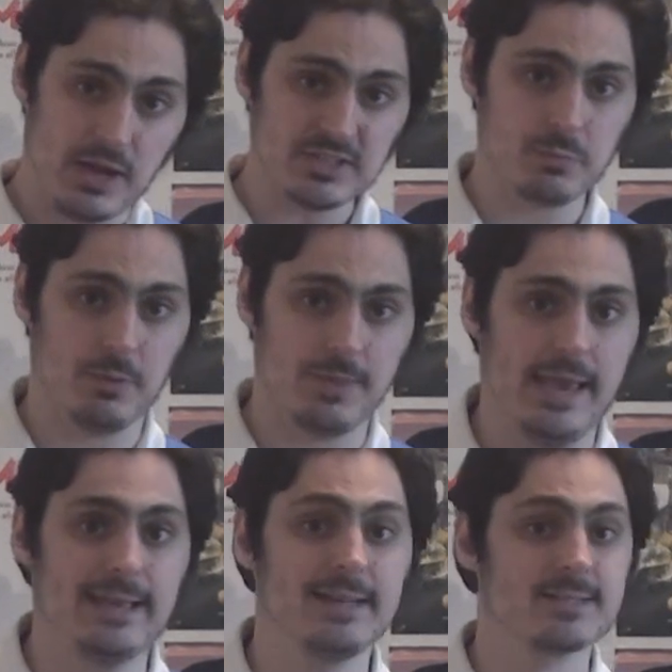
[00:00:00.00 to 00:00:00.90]
possible
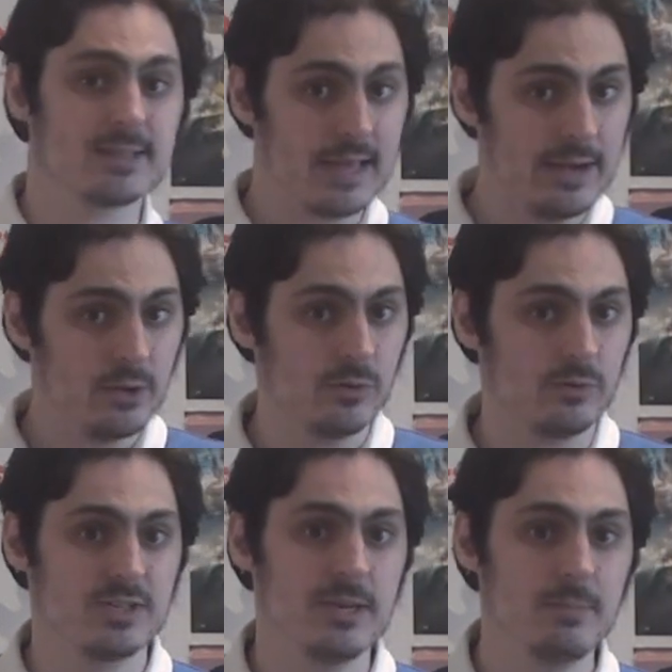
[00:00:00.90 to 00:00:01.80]
that, in his later
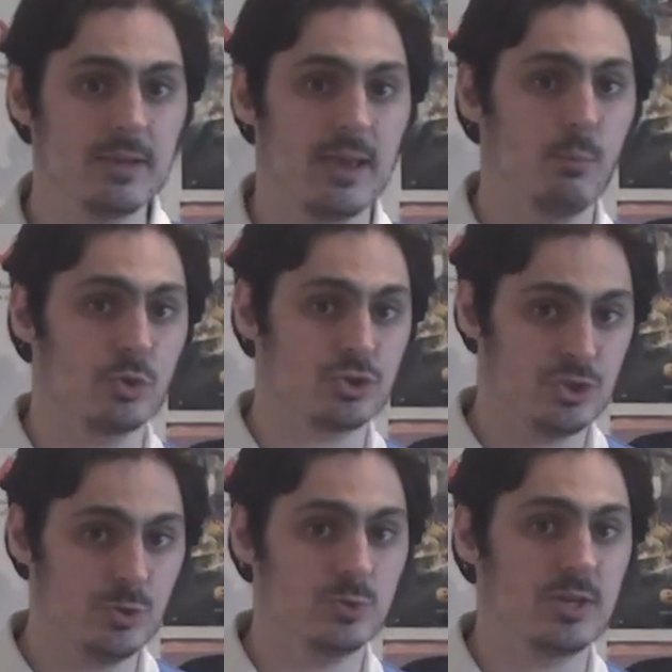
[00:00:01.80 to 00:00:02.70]
years, he became more
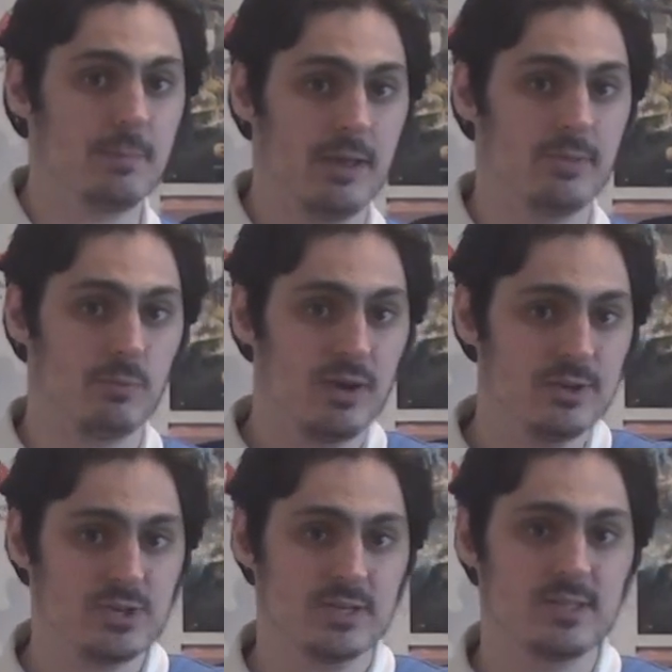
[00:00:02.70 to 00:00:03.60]
choosy about the
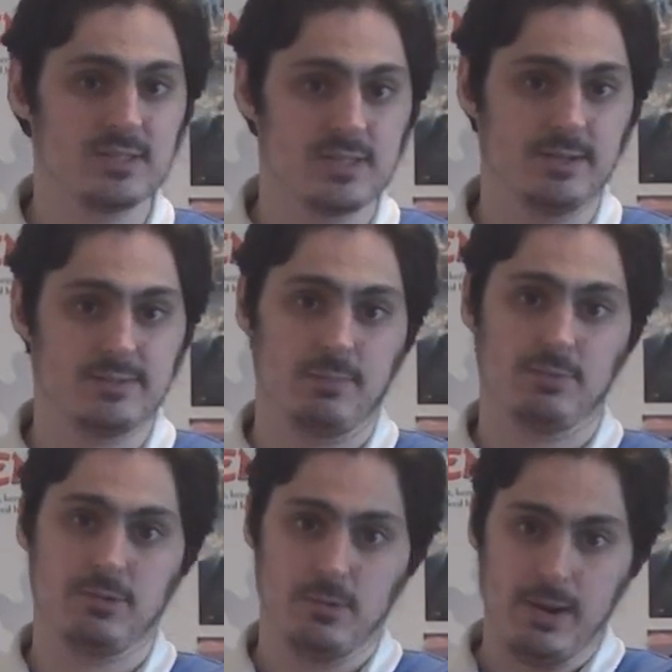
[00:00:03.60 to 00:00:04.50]
projects he signs
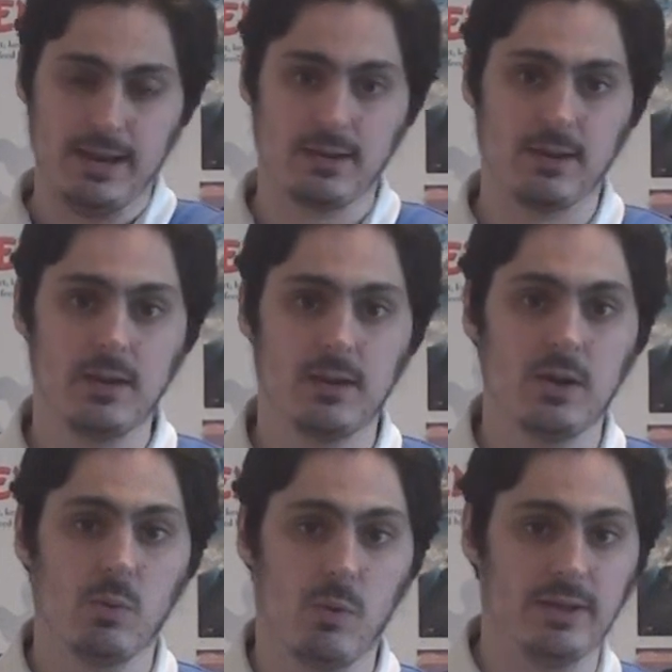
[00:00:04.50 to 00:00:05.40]
up to direct.
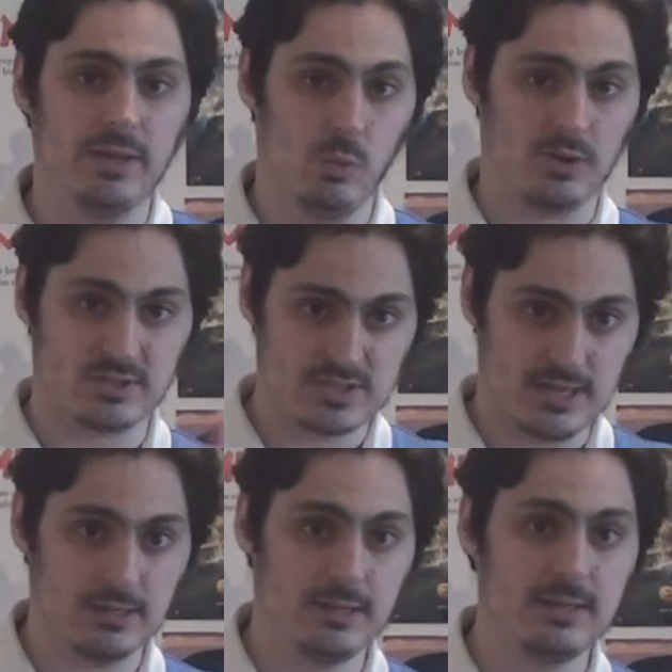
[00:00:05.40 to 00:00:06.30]
While he worked
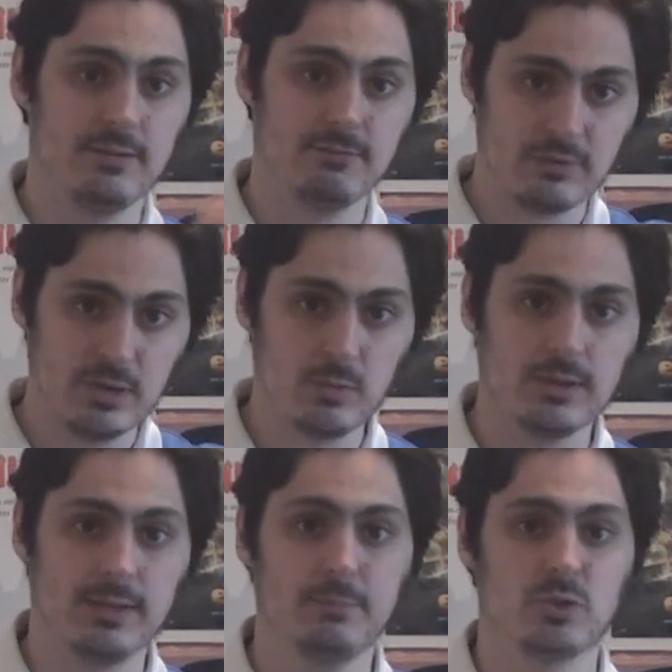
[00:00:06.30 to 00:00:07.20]
steadily and
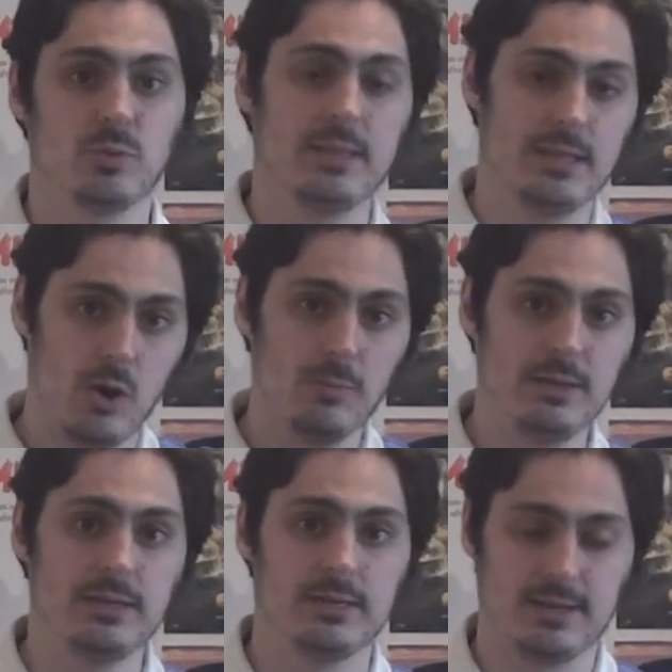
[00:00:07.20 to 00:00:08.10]
frequently between The
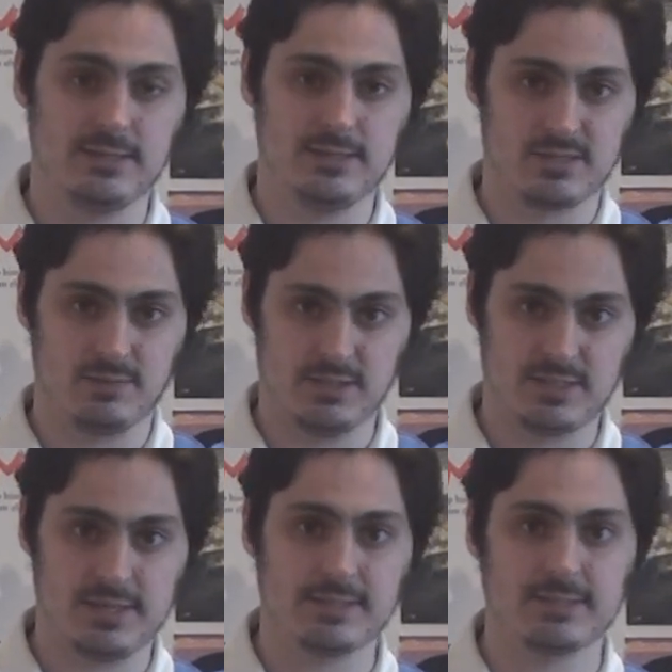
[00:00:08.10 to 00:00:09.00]
Omen in
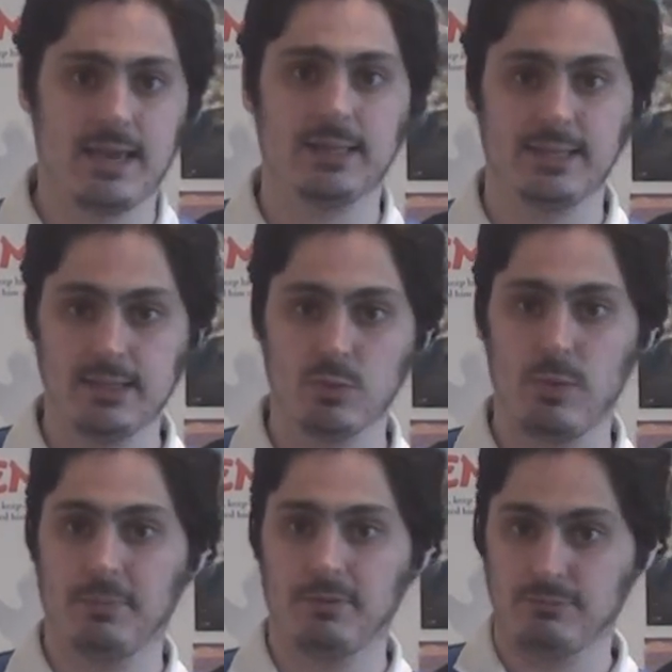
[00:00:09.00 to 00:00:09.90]
1976 and Lethal
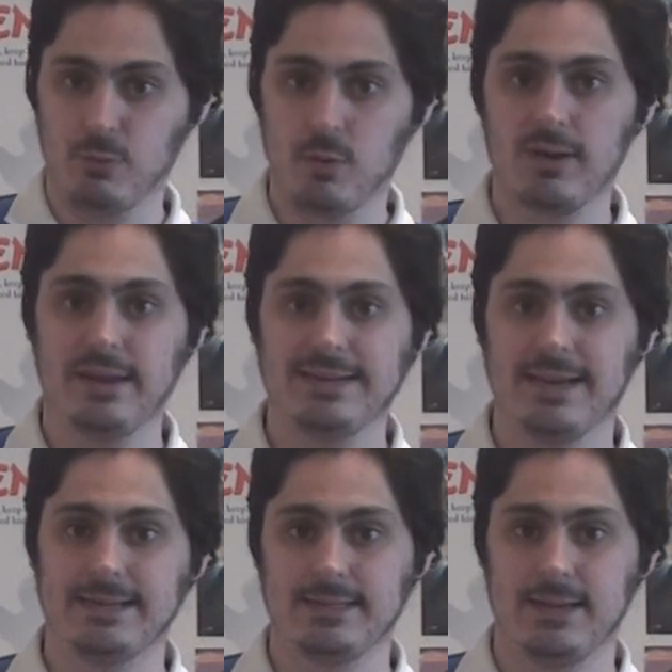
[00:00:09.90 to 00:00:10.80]
Weapon 4 in
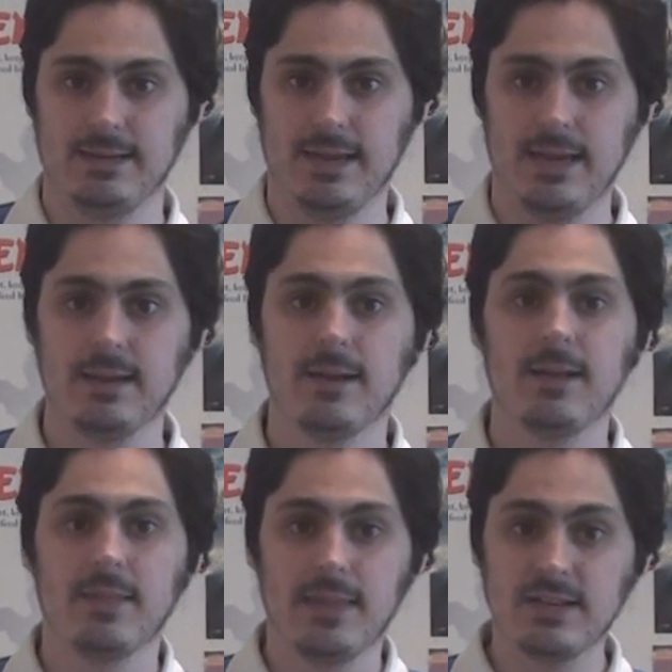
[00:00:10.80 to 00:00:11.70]
1998,
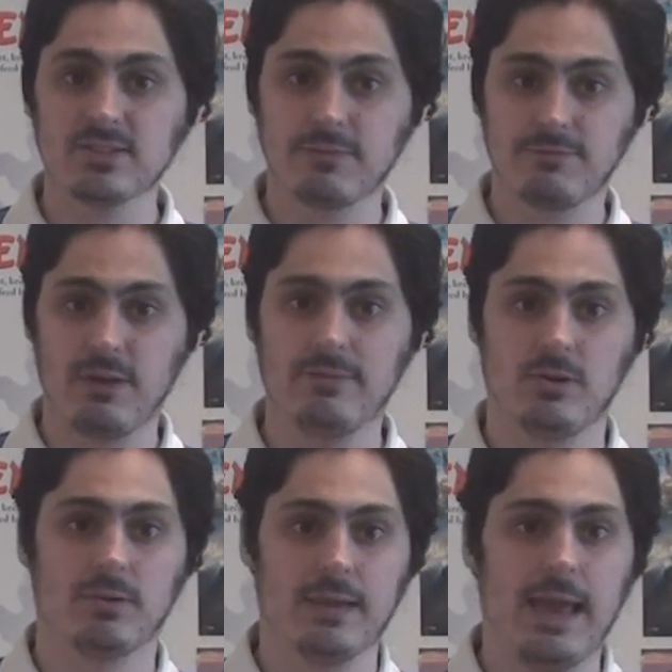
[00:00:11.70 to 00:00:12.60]
there is a
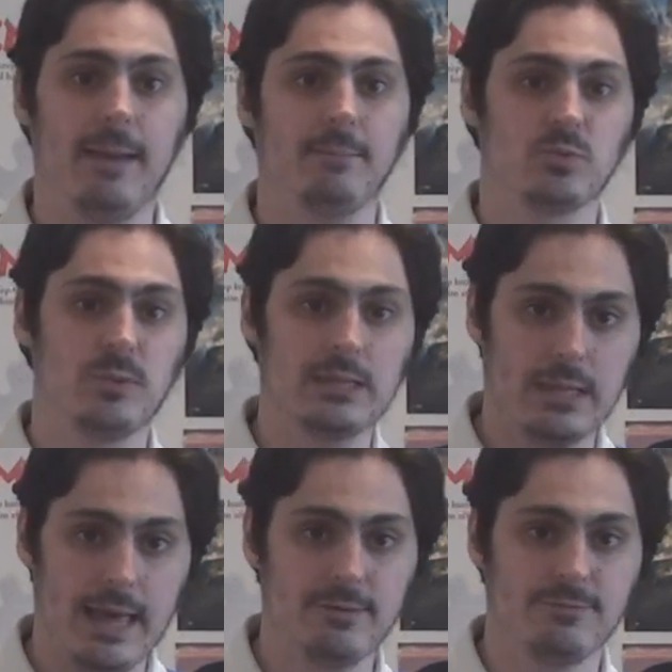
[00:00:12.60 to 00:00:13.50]
5-year gap between the
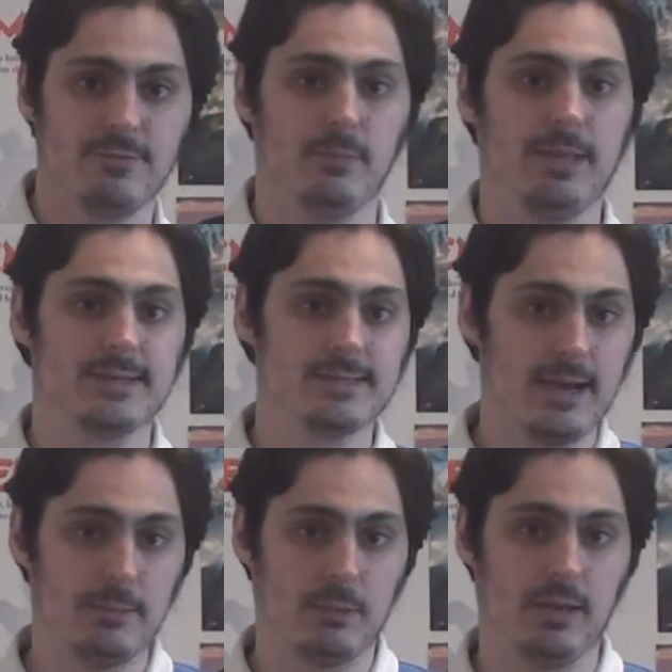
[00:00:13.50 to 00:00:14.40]
latter film and
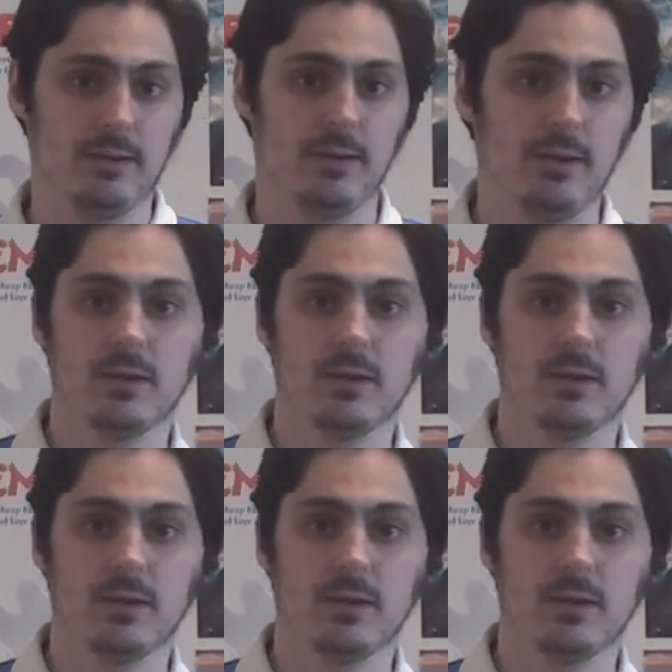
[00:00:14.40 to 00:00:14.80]
Timeline.